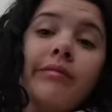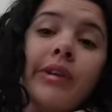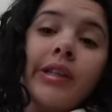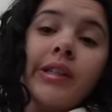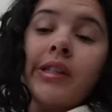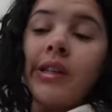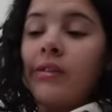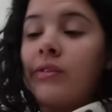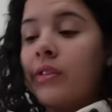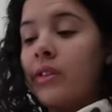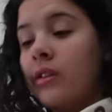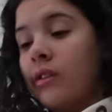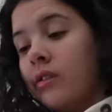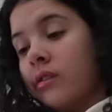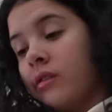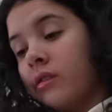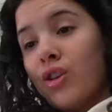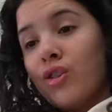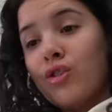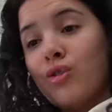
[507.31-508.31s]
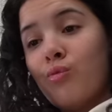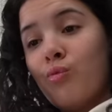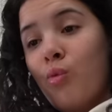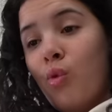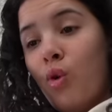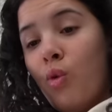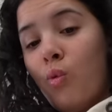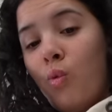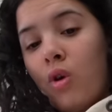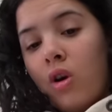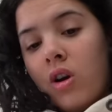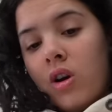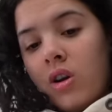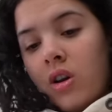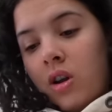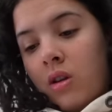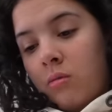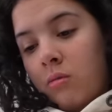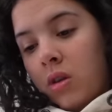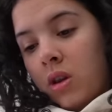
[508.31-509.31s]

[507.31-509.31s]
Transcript: my stuff's done. Get some more work done,